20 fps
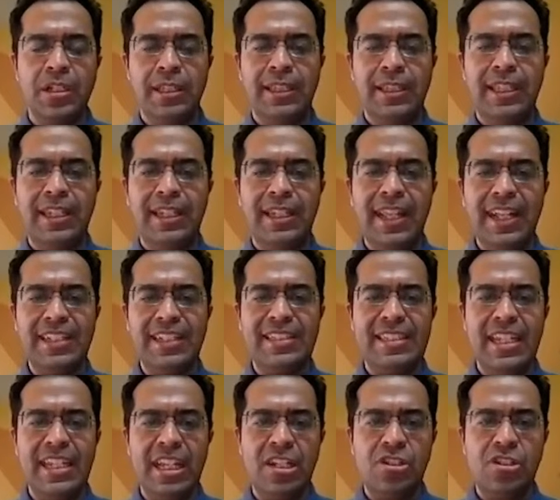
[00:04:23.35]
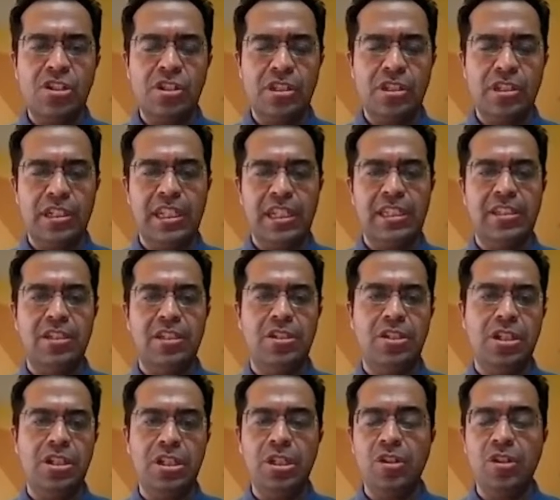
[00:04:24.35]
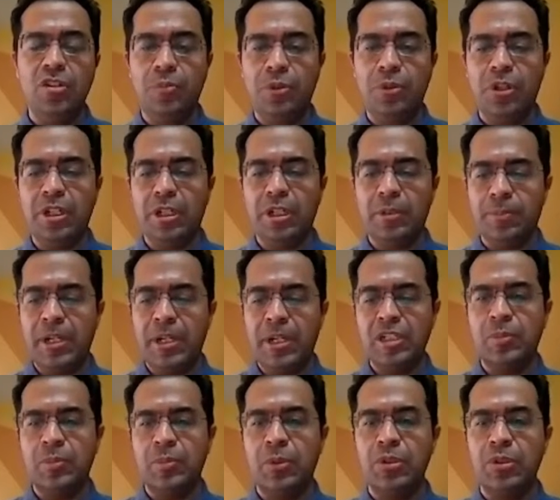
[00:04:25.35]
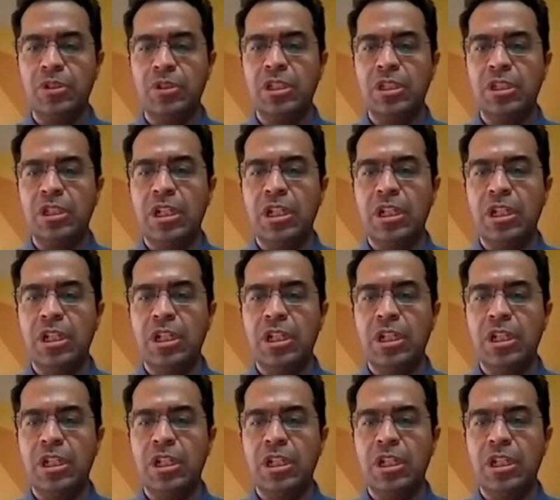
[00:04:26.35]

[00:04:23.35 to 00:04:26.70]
The next stage in the journey of product passports